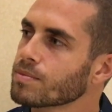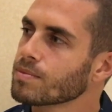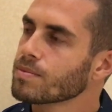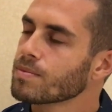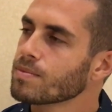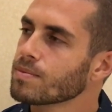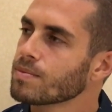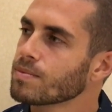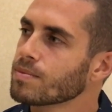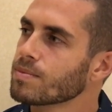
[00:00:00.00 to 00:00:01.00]

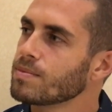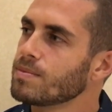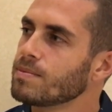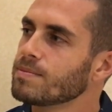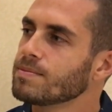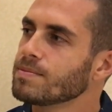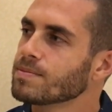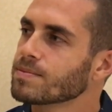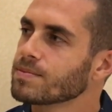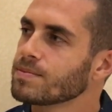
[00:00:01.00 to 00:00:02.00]

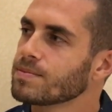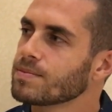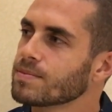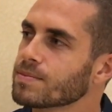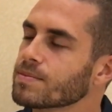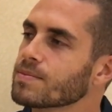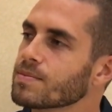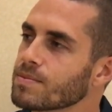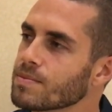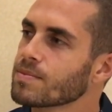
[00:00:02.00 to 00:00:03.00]

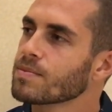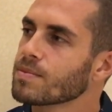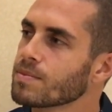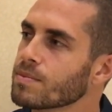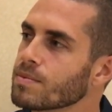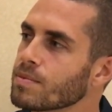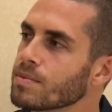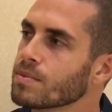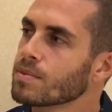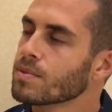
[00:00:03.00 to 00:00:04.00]

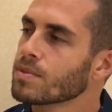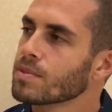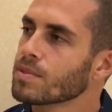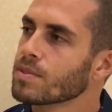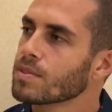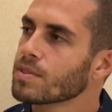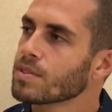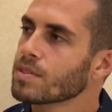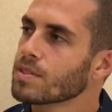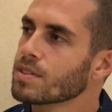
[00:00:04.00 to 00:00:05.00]

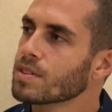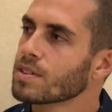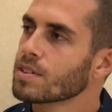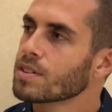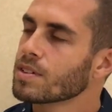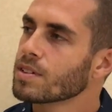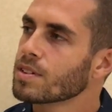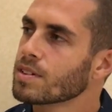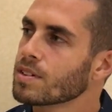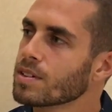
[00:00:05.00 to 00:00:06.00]

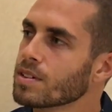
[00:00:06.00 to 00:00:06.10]
[no speech]